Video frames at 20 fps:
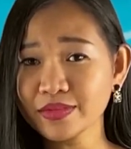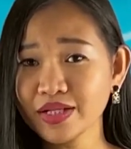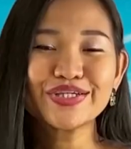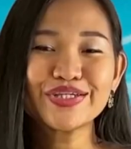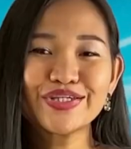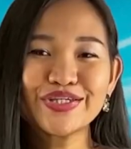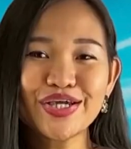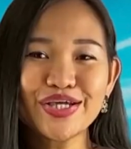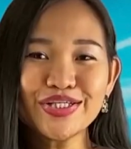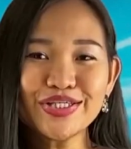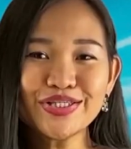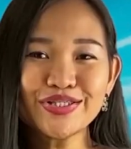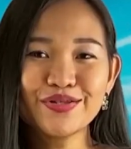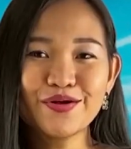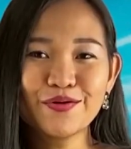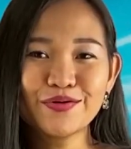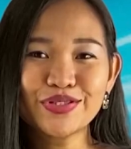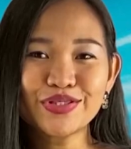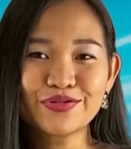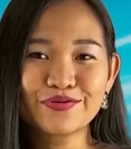Just
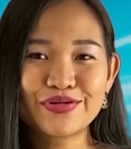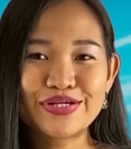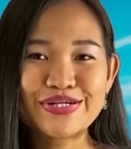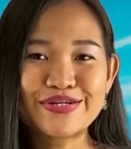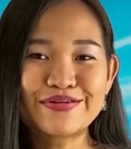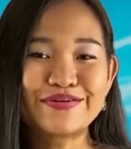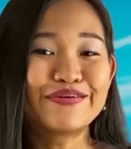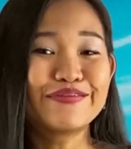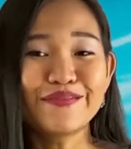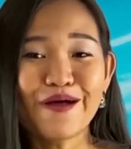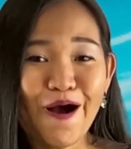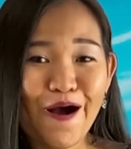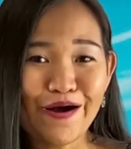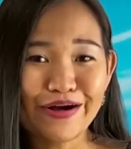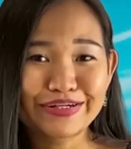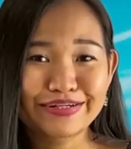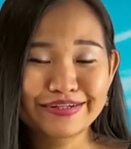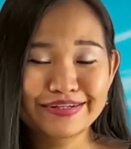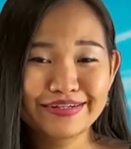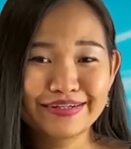don't string her
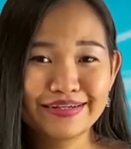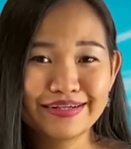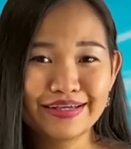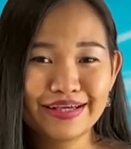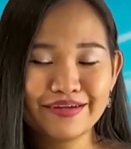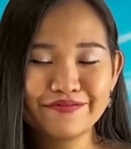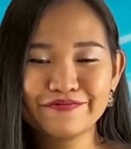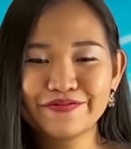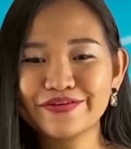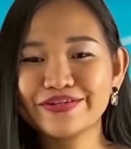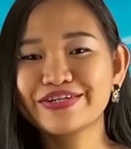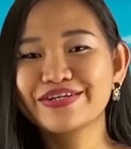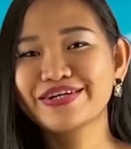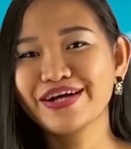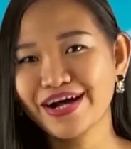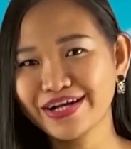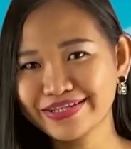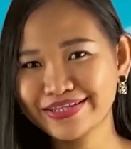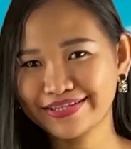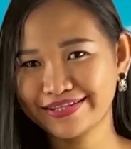along. And for
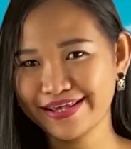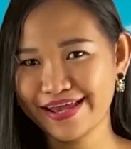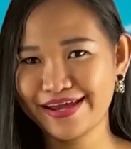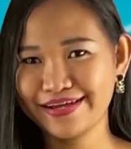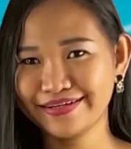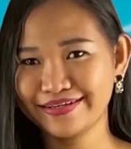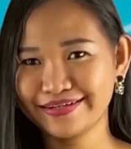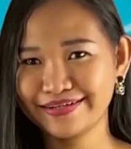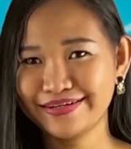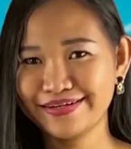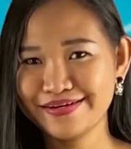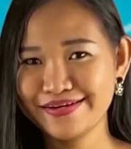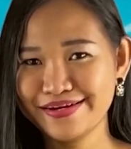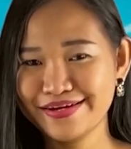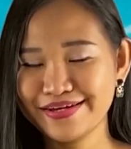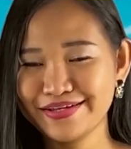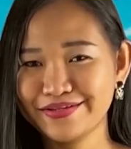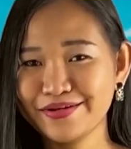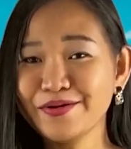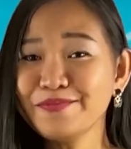God's sake,
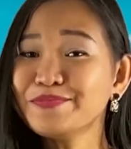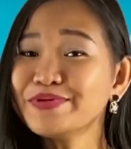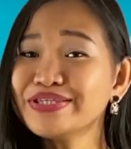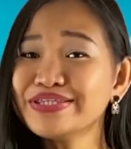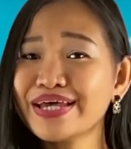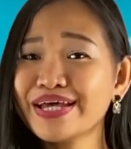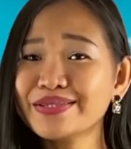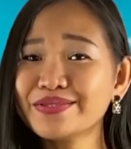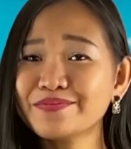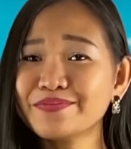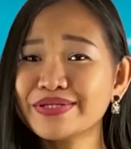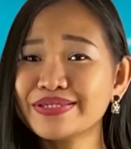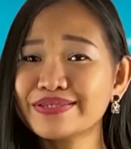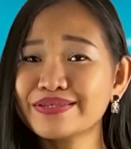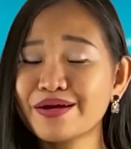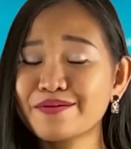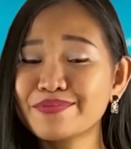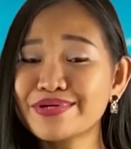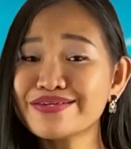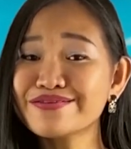don't pretend to be
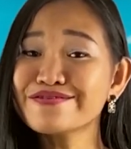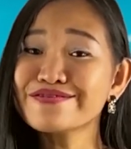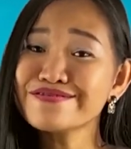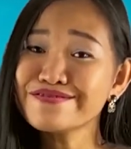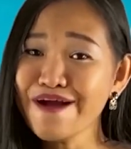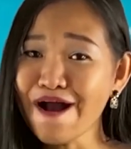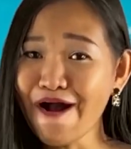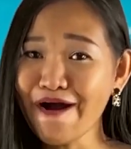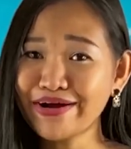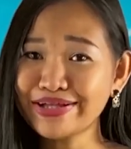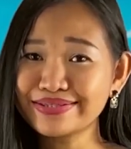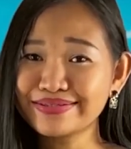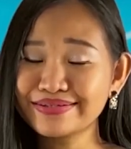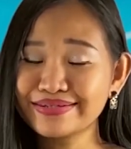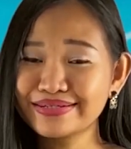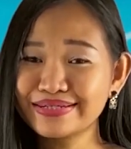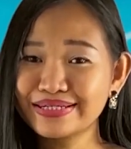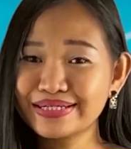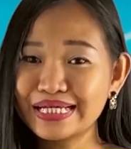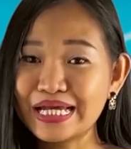someone you're not.
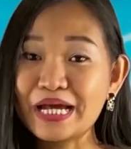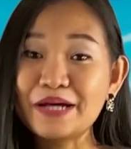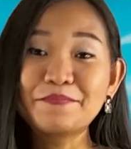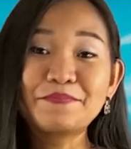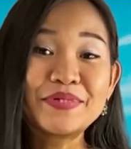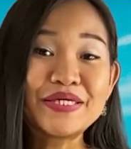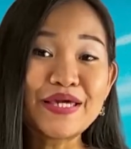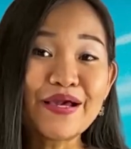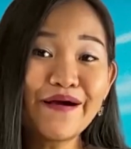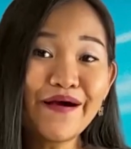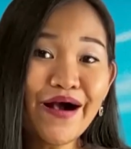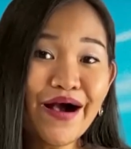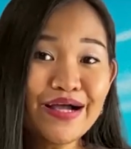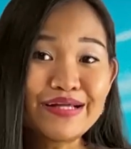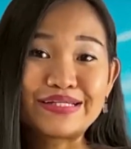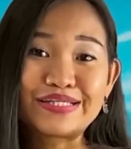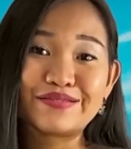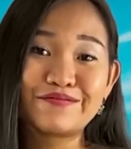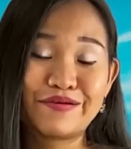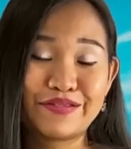Be
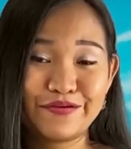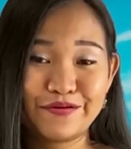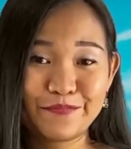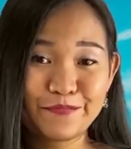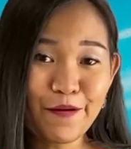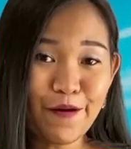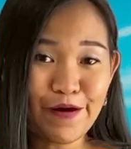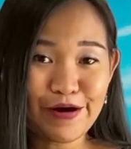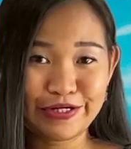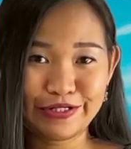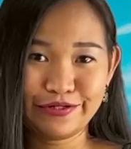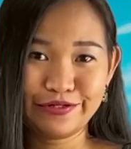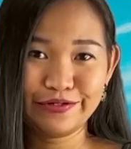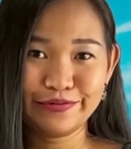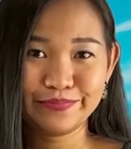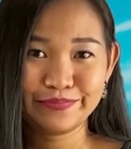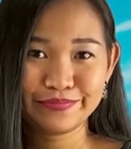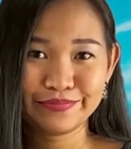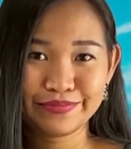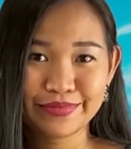honest with your partner.
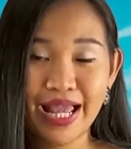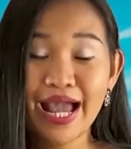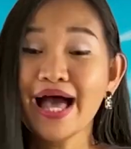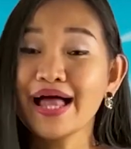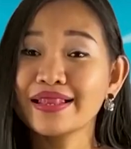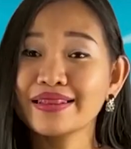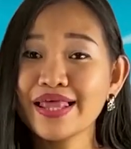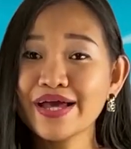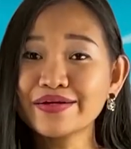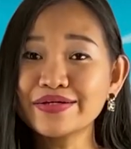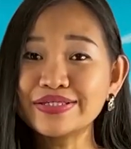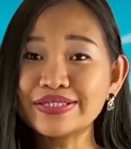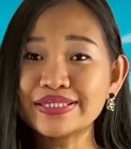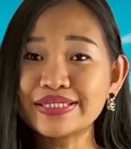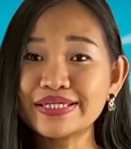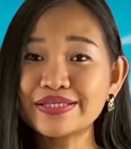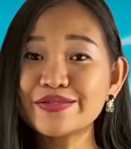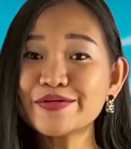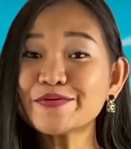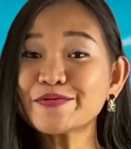Let her
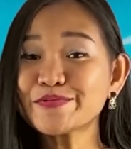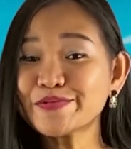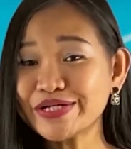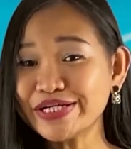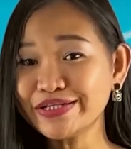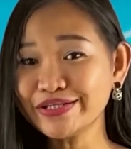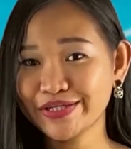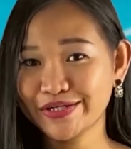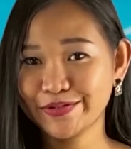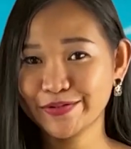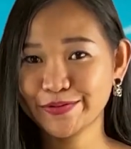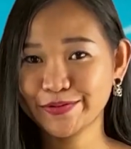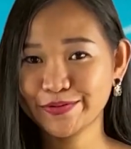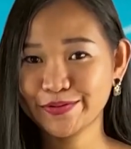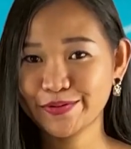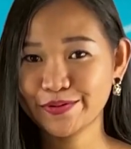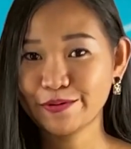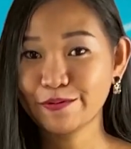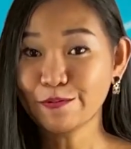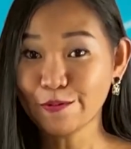see the real you,
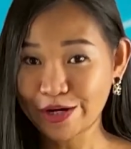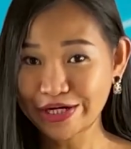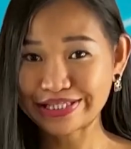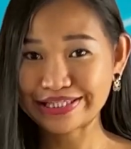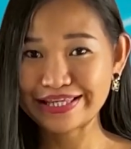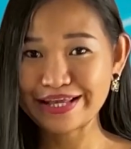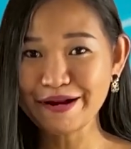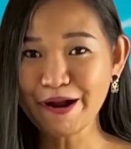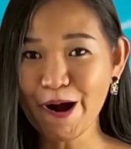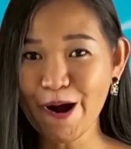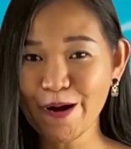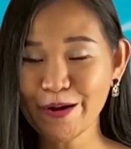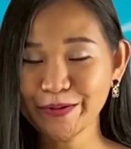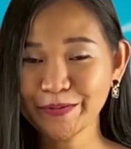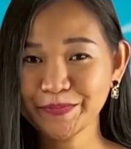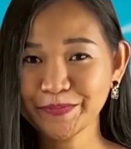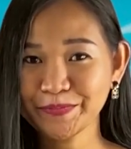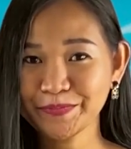warts and all.